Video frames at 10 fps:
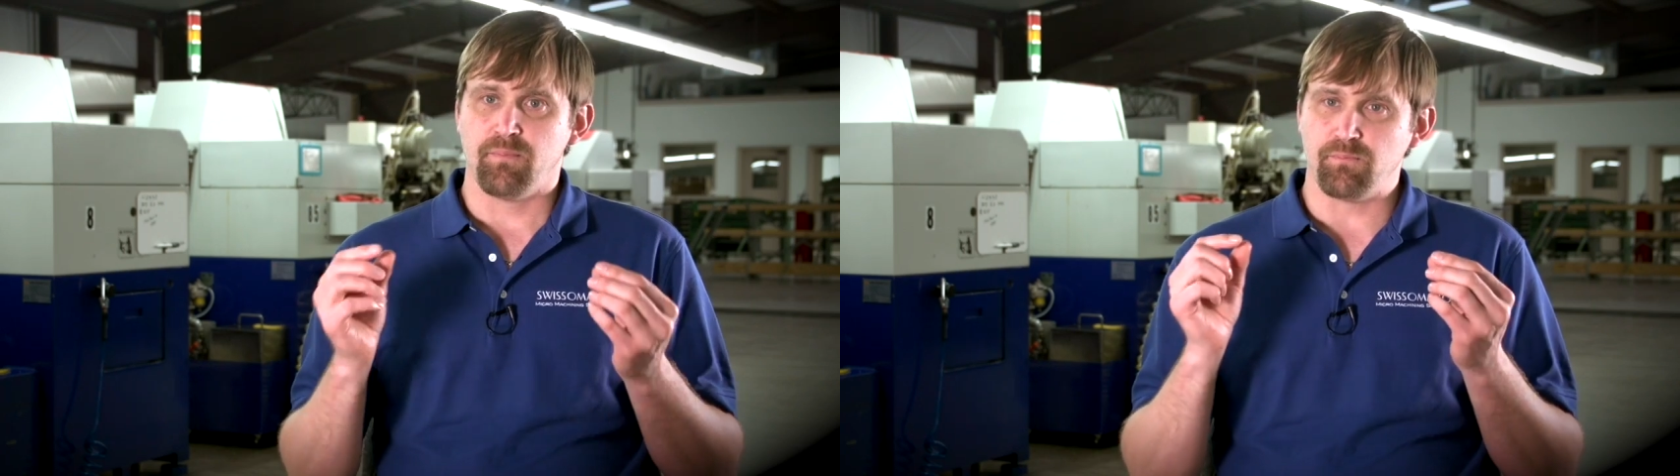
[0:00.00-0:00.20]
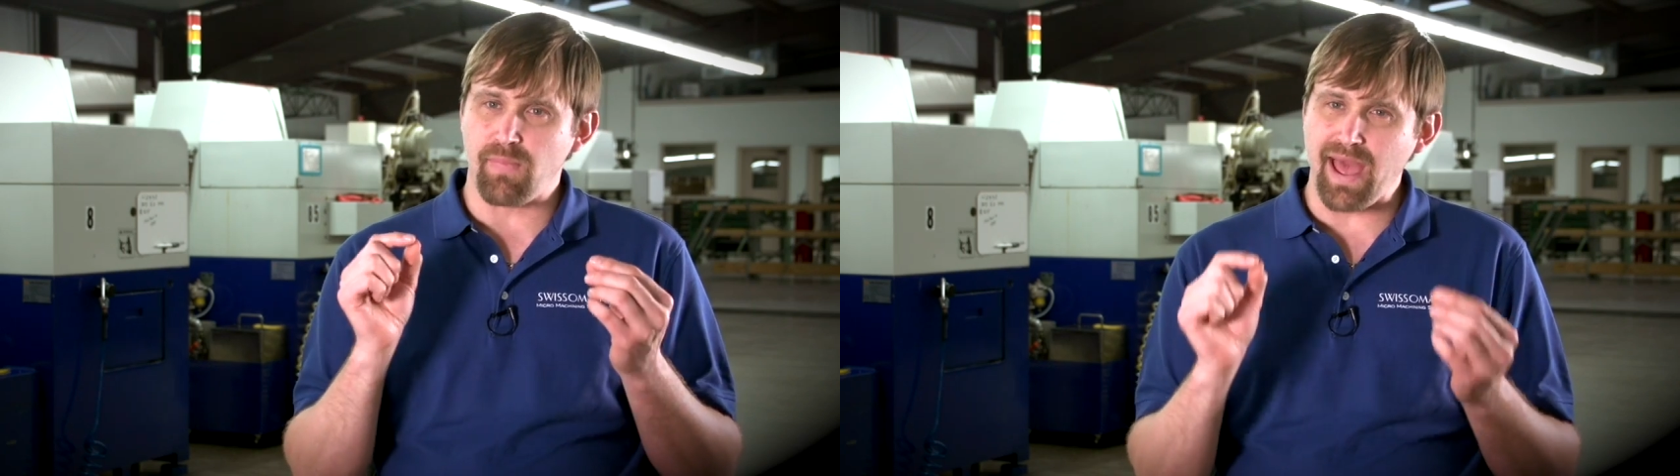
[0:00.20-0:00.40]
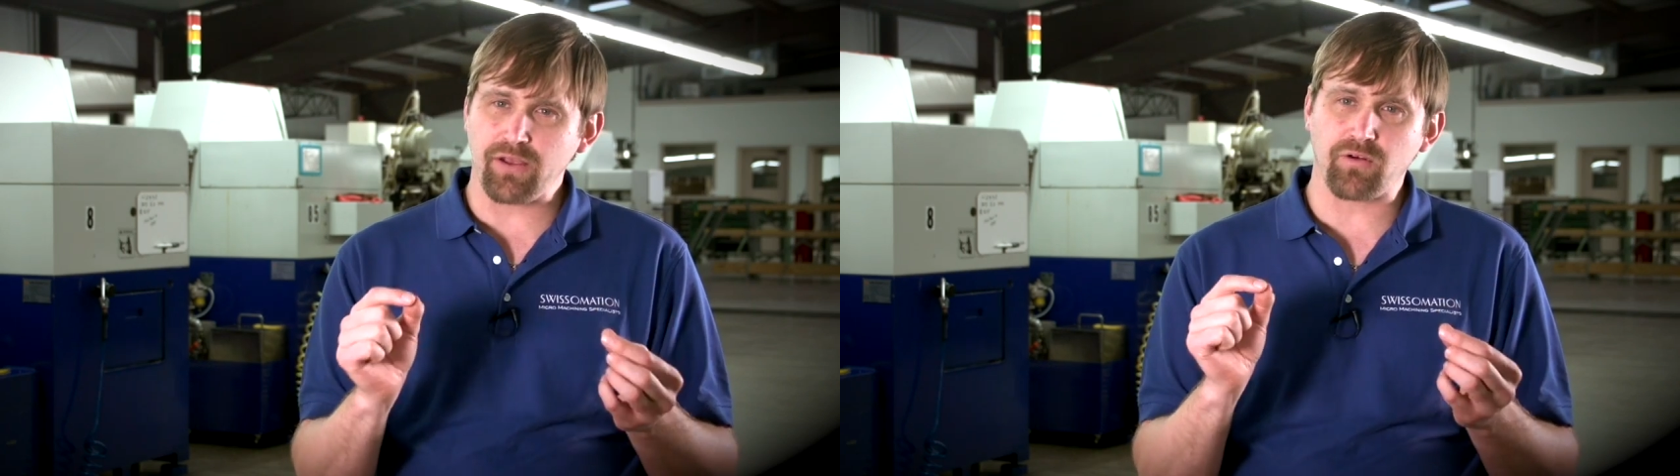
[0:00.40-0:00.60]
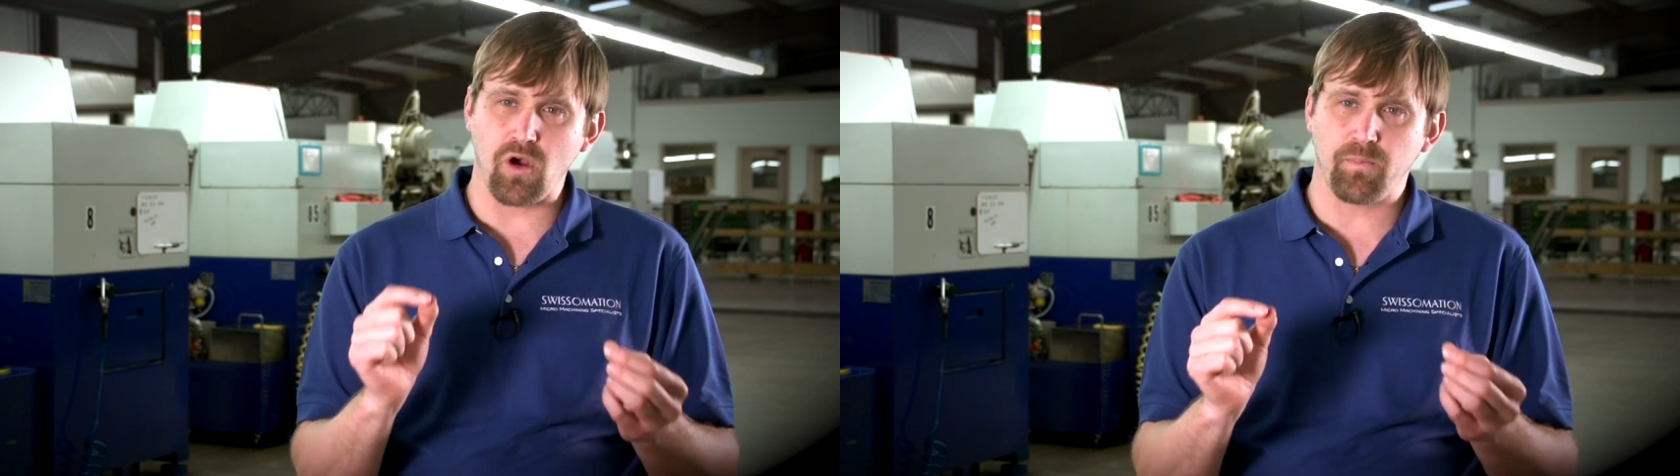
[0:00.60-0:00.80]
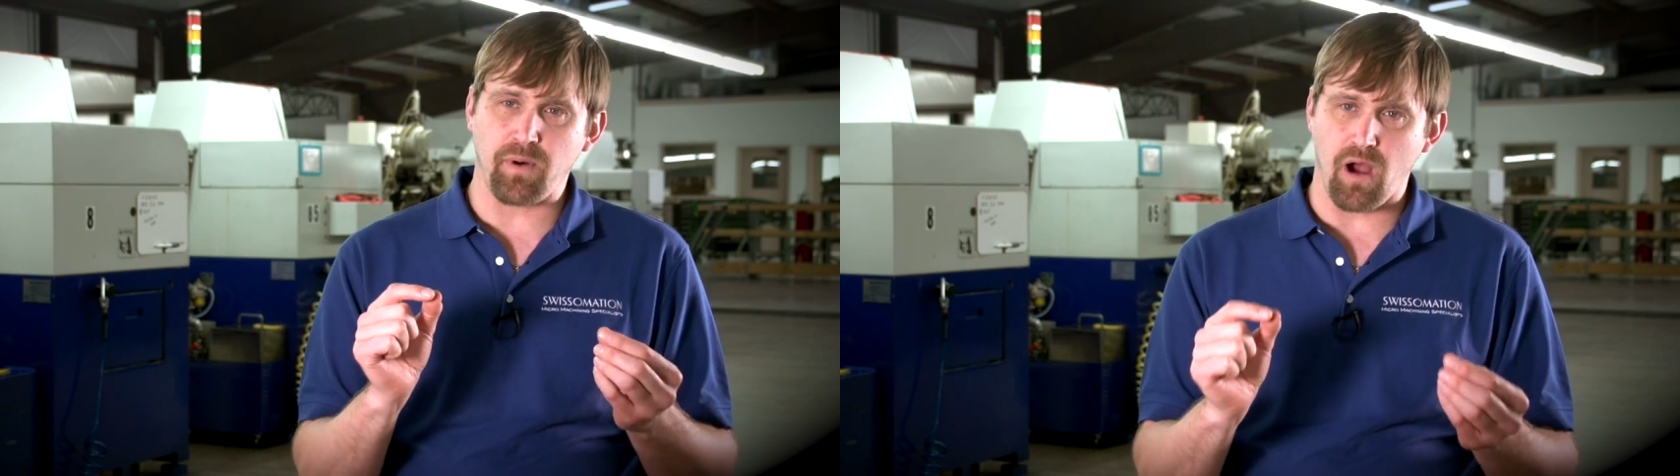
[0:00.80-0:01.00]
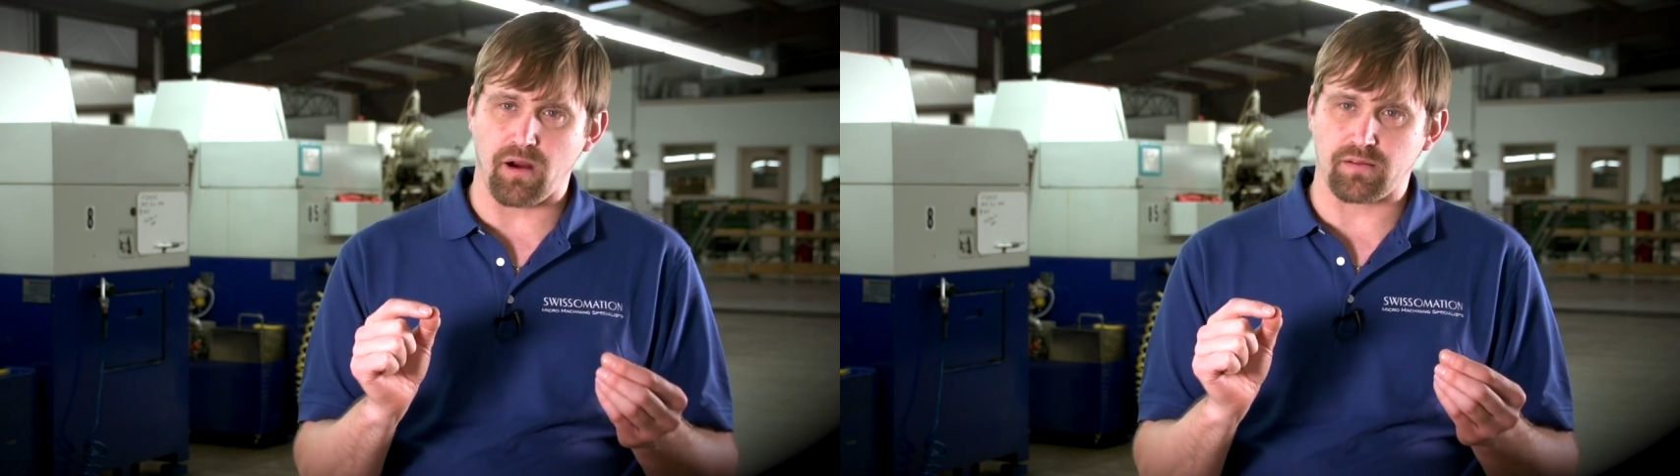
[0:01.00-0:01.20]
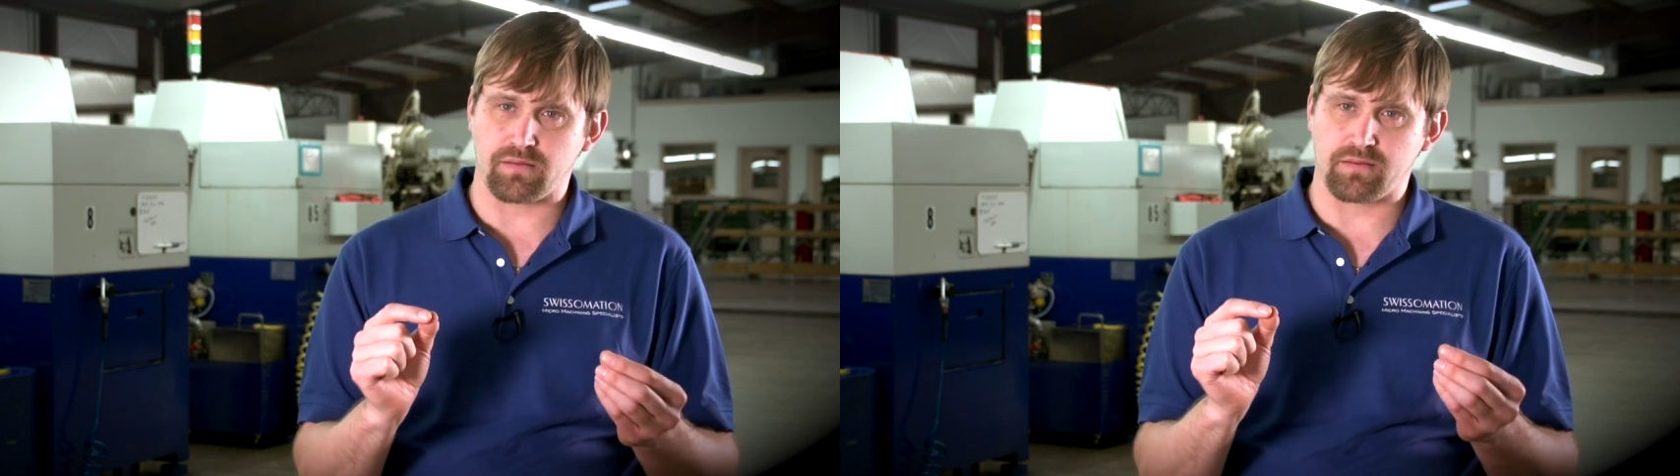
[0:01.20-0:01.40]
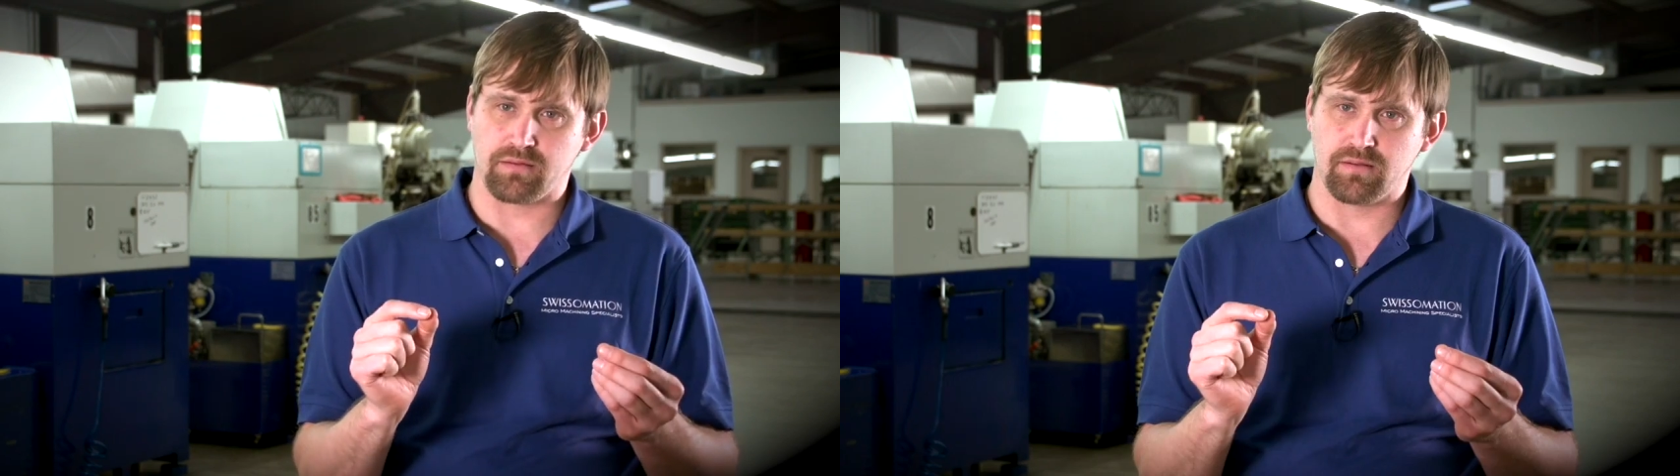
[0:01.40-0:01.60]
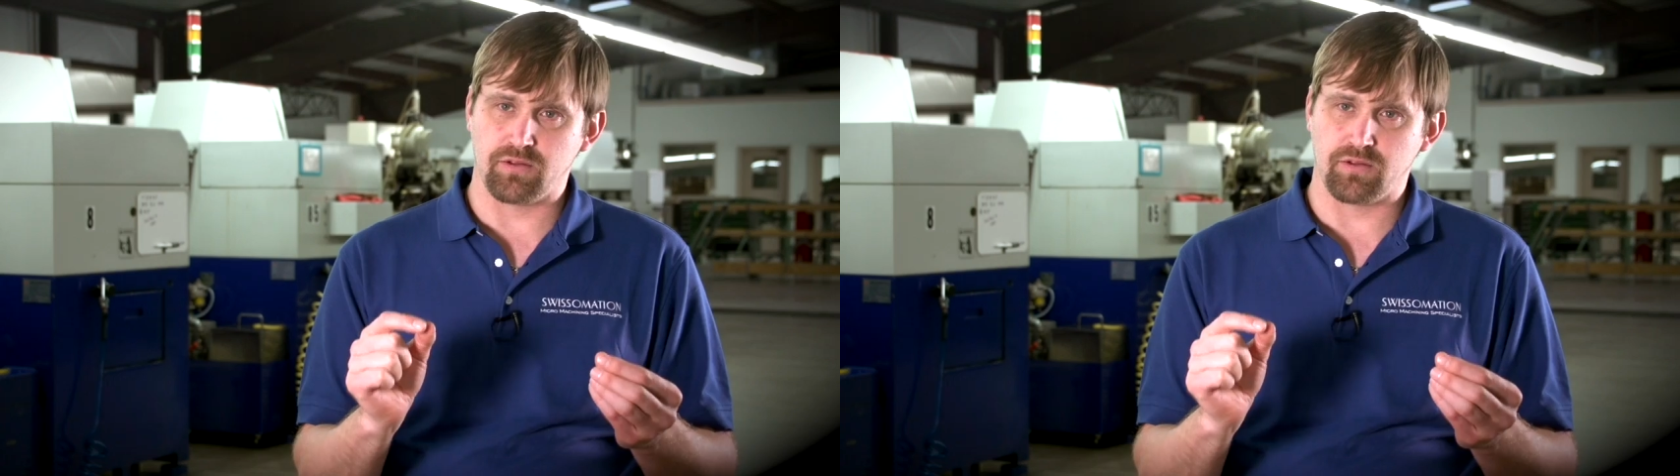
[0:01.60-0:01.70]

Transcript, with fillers: micro parts